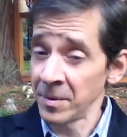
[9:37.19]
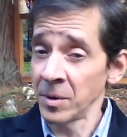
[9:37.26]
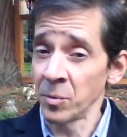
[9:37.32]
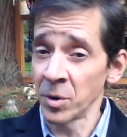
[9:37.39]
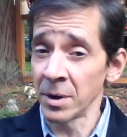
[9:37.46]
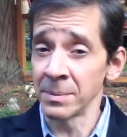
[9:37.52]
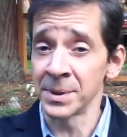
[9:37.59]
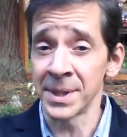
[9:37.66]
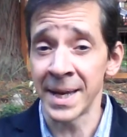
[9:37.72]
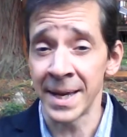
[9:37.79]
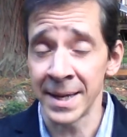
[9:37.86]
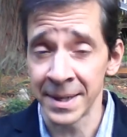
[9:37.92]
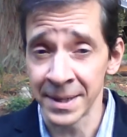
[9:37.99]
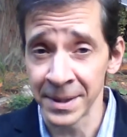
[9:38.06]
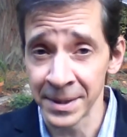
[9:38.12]
And what I'm
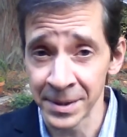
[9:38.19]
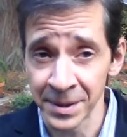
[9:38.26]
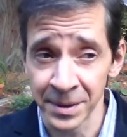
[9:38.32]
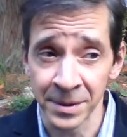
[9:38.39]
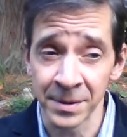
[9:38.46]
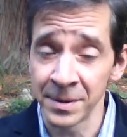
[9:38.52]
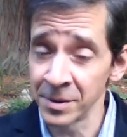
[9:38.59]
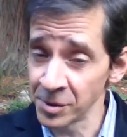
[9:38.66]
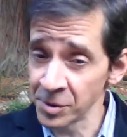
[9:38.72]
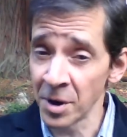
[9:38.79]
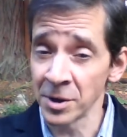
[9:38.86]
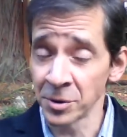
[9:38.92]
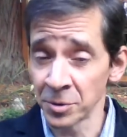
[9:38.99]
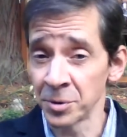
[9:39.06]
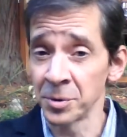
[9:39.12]
saying is that those
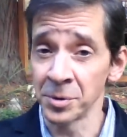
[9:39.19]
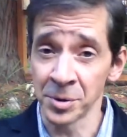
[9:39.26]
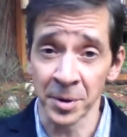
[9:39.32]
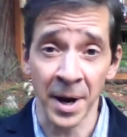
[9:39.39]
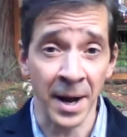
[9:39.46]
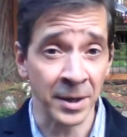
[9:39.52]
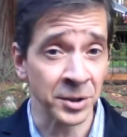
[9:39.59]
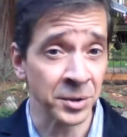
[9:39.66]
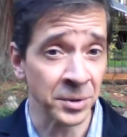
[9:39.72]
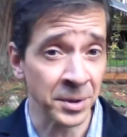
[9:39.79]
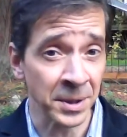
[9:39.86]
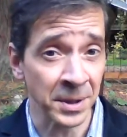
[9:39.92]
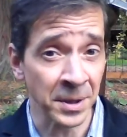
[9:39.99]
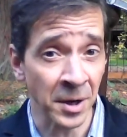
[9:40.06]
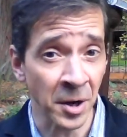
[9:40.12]
logical truths are
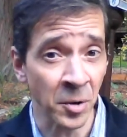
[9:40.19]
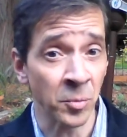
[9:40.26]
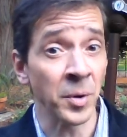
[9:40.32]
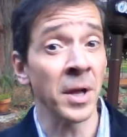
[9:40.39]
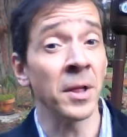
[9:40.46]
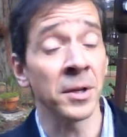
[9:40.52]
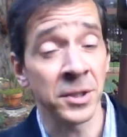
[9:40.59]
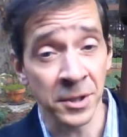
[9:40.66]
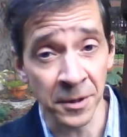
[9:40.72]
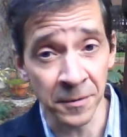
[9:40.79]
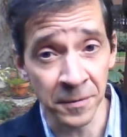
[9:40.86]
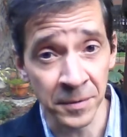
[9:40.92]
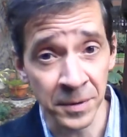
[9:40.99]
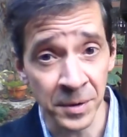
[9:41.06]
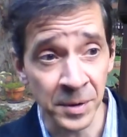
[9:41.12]
actually
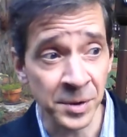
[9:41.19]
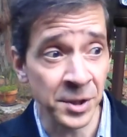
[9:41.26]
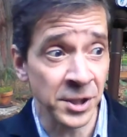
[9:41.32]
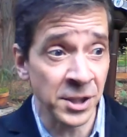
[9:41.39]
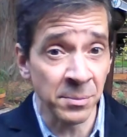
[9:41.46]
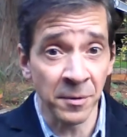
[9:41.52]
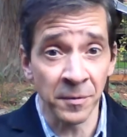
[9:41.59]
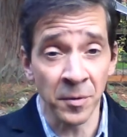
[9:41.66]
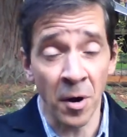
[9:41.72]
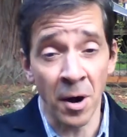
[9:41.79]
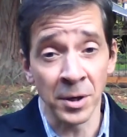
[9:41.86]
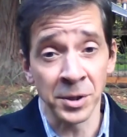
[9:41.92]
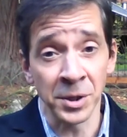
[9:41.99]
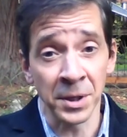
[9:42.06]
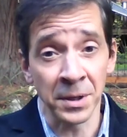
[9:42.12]
relative to the system of
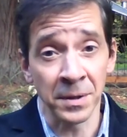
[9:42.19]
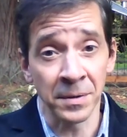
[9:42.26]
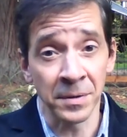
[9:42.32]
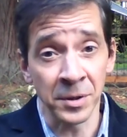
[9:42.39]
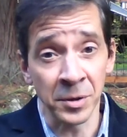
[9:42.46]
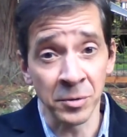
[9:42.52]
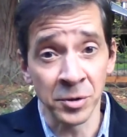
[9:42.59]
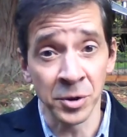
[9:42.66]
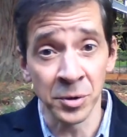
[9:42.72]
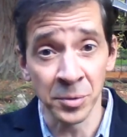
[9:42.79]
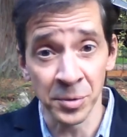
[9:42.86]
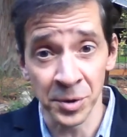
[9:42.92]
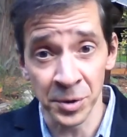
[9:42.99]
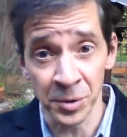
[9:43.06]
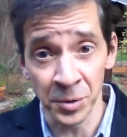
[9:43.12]
logic that you
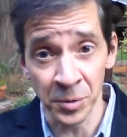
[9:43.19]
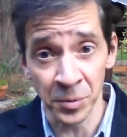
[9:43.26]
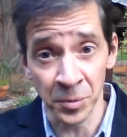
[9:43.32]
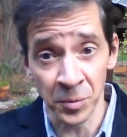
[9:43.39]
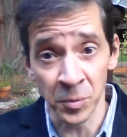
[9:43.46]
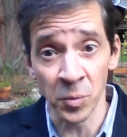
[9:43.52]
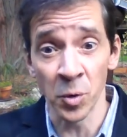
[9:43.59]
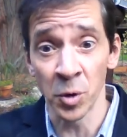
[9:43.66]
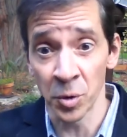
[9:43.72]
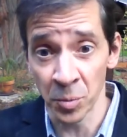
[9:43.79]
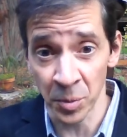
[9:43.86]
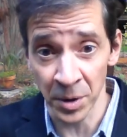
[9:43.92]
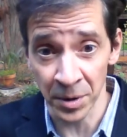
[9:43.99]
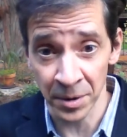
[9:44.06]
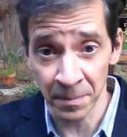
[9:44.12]
choose to work
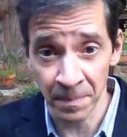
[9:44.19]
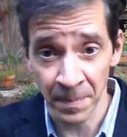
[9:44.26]
with.